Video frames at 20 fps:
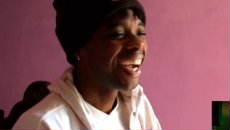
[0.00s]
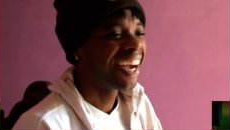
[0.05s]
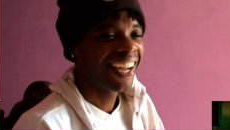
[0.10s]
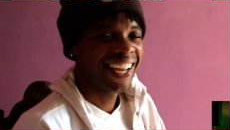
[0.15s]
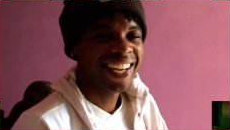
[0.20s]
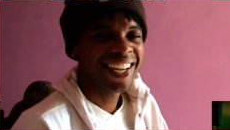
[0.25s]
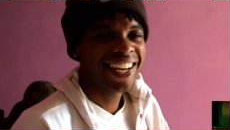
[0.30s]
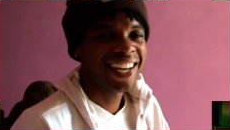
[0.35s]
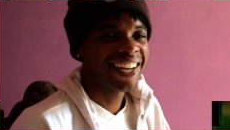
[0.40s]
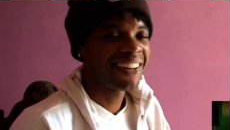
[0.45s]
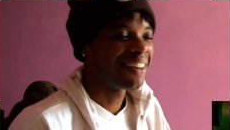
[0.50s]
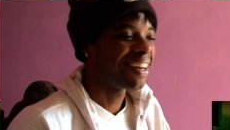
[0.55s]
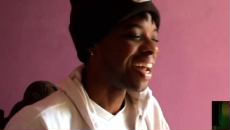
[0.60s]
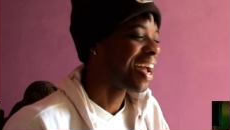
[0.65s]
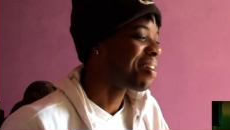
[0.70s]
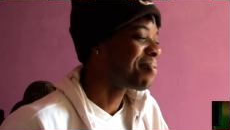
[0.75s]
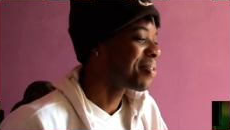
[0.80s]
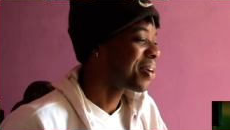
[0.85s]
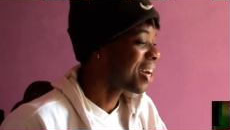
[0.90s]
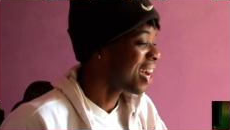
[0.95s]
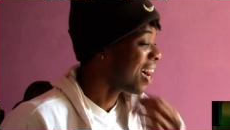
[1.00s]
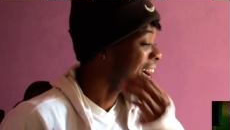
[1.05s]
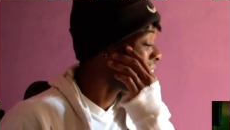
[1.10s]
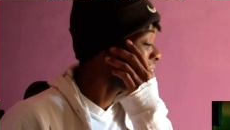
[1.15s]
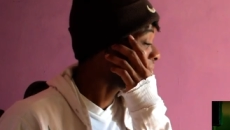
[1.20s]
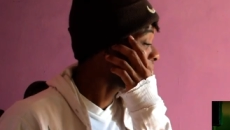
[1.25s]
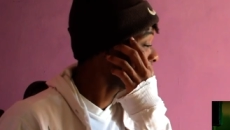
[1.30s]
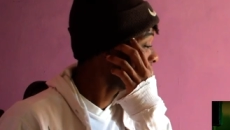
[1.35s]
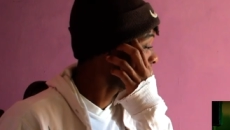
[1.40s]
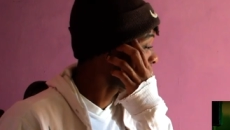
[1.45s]
Yeah, like, but I
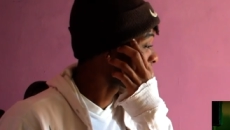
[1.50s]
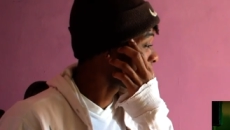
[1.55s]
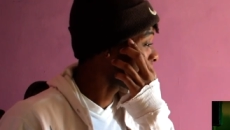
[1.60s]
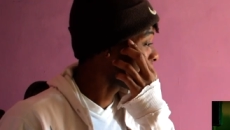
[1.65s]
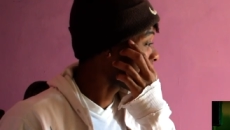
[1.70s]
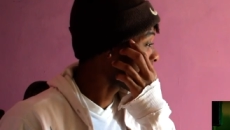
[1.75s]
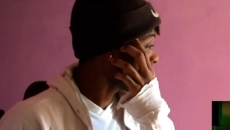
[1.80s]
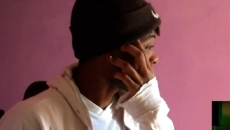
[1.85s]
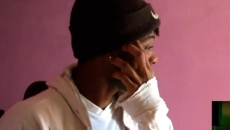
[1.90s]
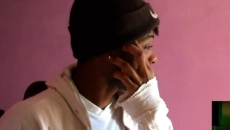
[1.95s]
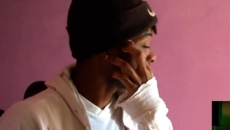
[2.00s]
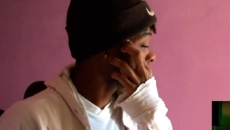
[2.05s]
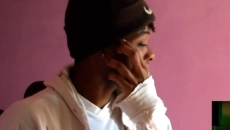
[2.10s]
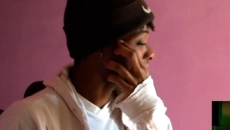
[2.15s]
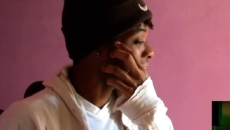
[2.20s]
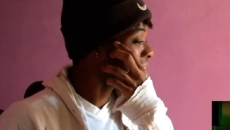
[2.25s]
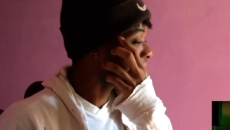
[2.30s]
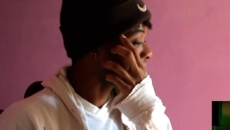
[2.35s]
always realize, cause